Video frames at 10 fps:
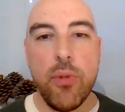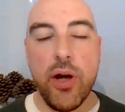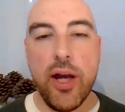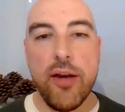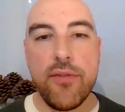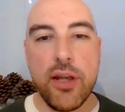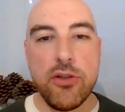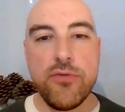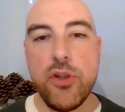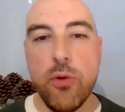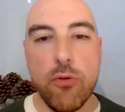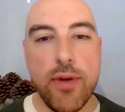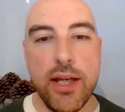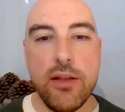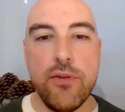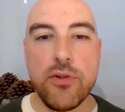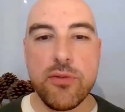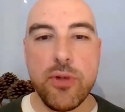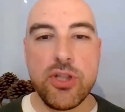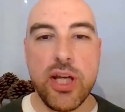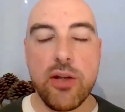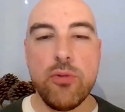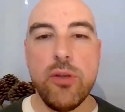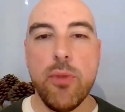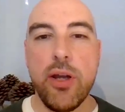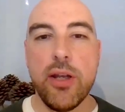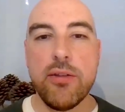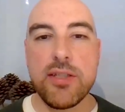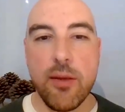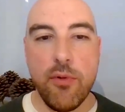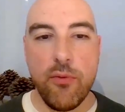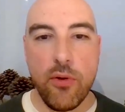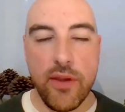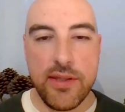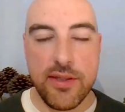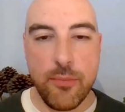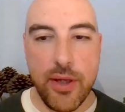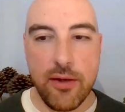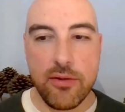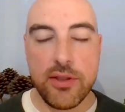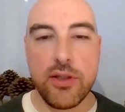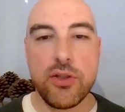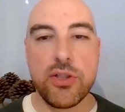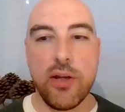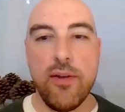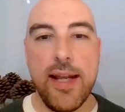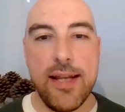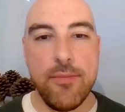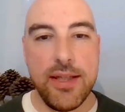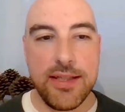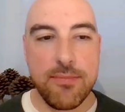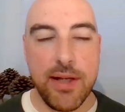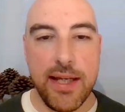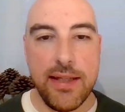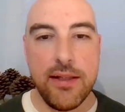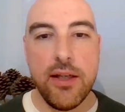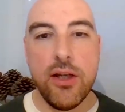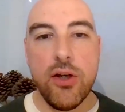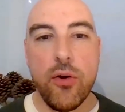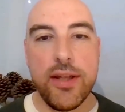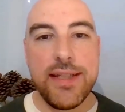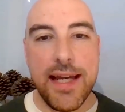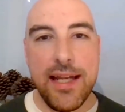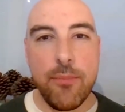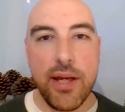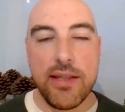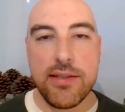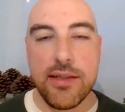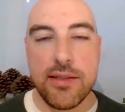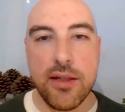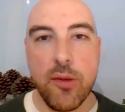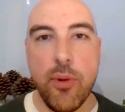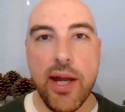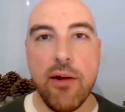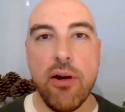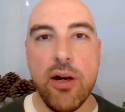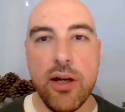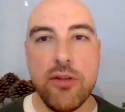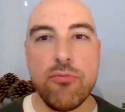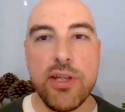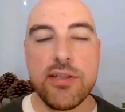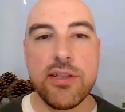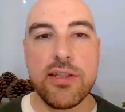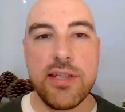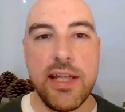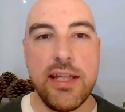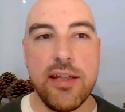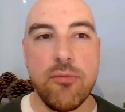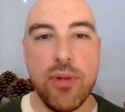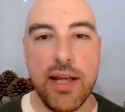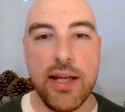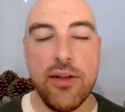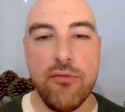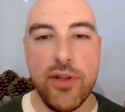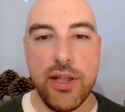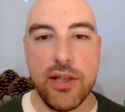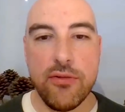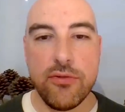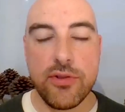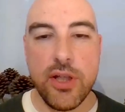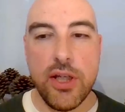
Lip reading: For those of you who are regular viewers on my channel, you might know some of what this is about. So let me explain. On a daily basis, I put out high risk staking plan videos.